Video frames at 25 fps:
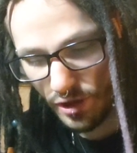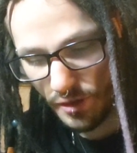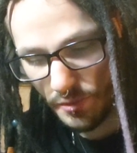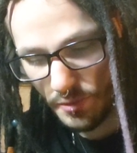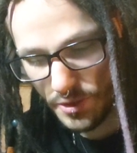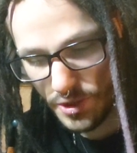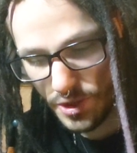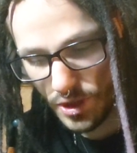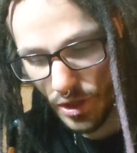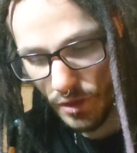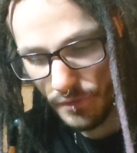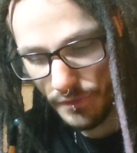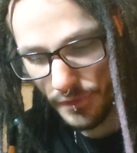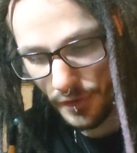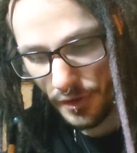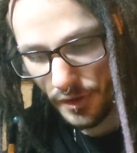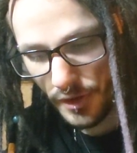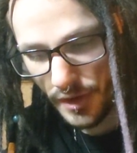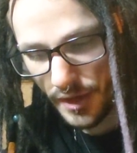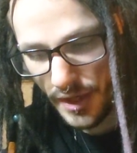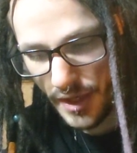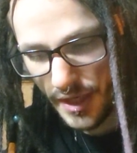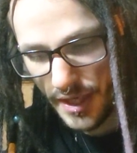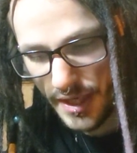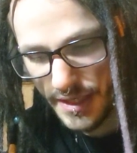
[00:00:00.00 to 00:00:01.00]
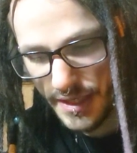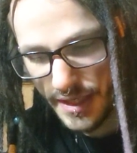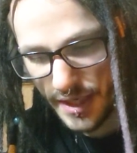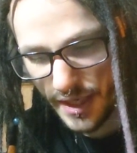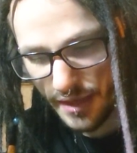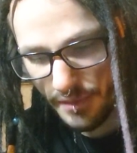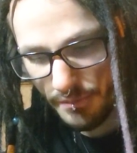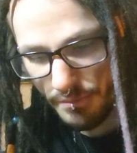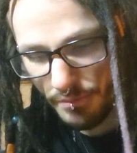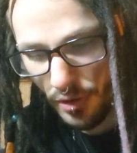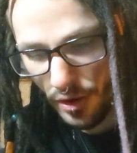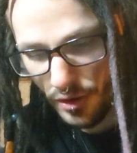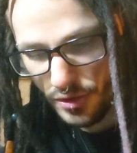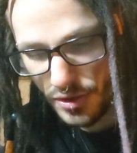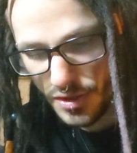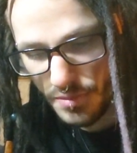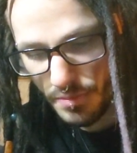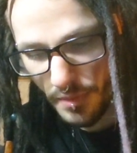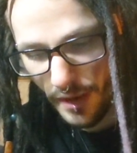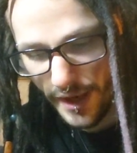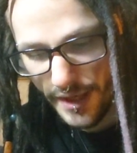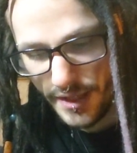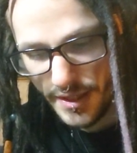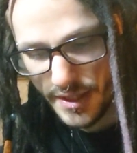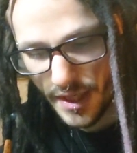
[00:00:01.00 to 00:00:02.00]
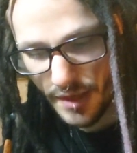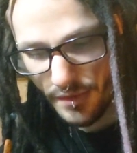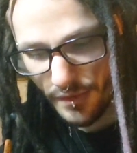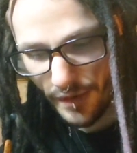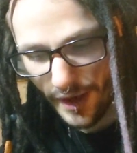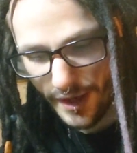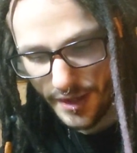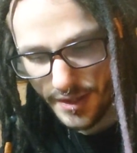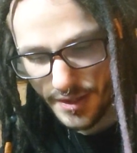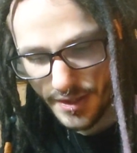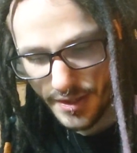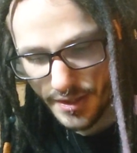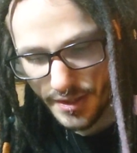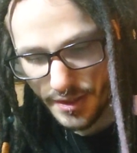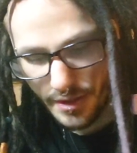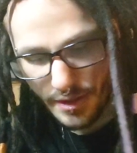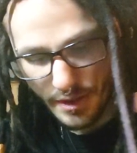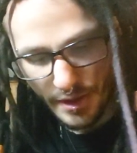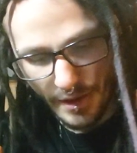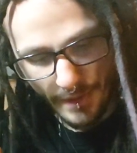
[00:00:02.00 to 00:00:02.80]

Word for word: is almost over. He's getting punched by a T Rex.